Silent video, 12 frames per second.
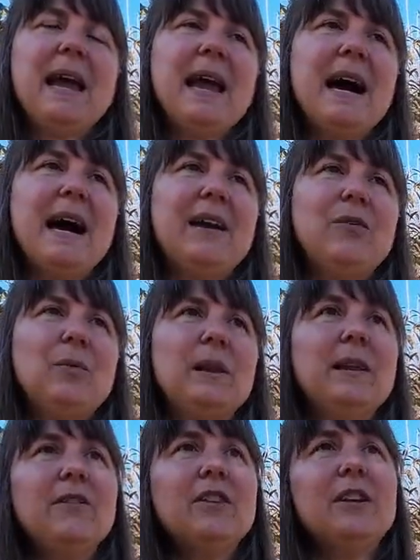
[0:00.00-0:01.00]
And we
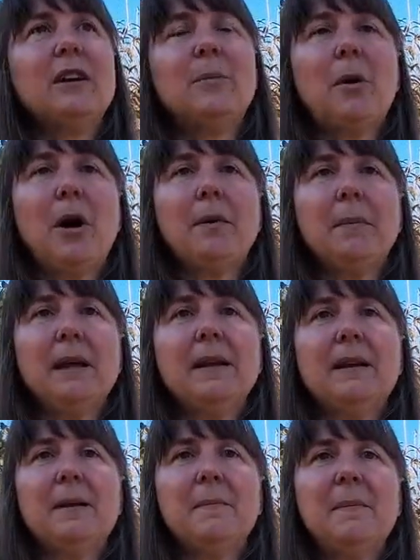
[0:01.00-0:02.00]
lived in an
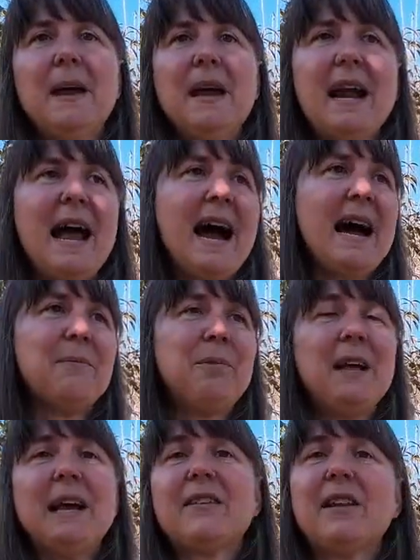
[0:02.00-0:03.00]
apartment, and I had
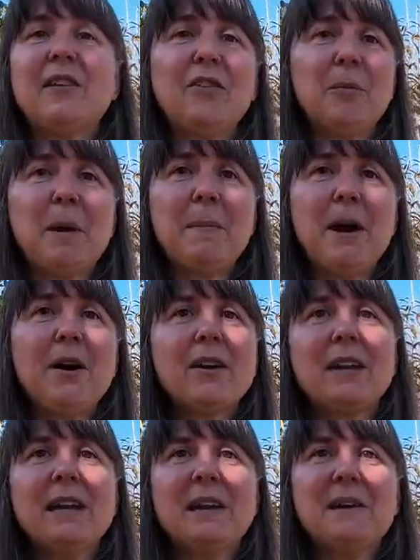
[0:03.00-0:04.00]
plants all over my
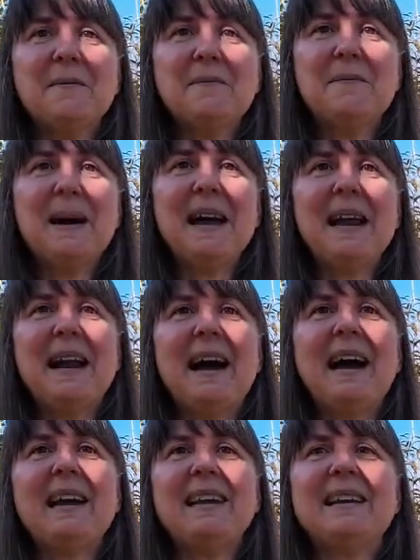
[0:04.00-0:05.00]
balcony, but
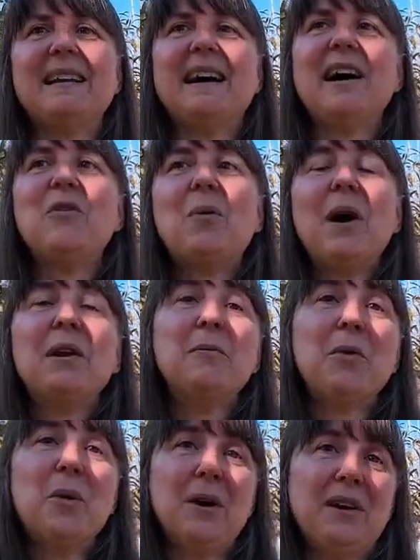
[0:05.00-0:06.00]
I wanted
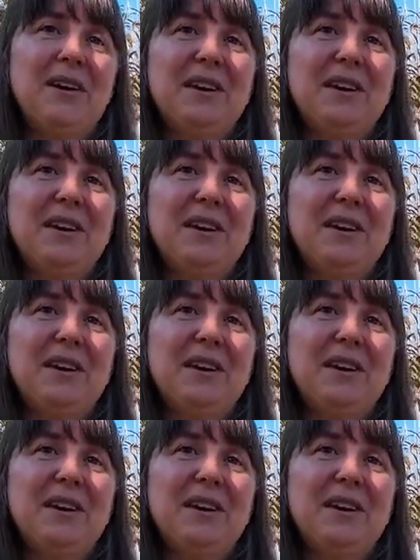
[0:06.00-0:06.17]
more.